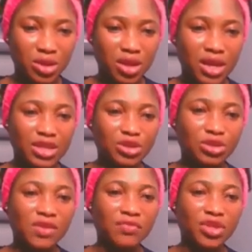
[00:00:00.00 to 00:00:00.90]
Okay,
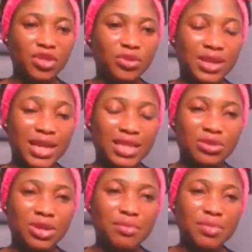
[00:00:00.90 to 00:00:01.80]
adjust video lighting.
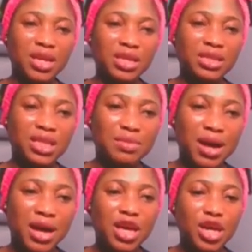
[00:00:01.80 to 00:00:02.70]
You can make it
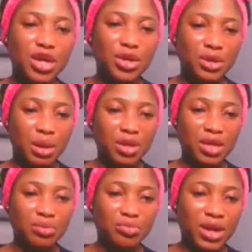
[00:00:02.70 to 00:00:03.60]
dimmer, you can make
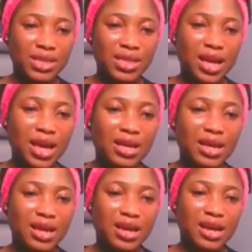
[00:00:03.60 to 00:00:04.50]
it brighter,
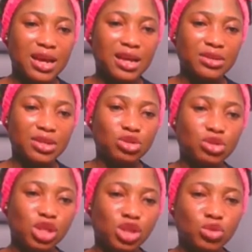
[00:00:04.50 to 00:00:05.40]
and you can
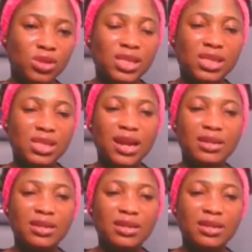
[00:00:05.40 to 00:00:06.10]
just choose the style.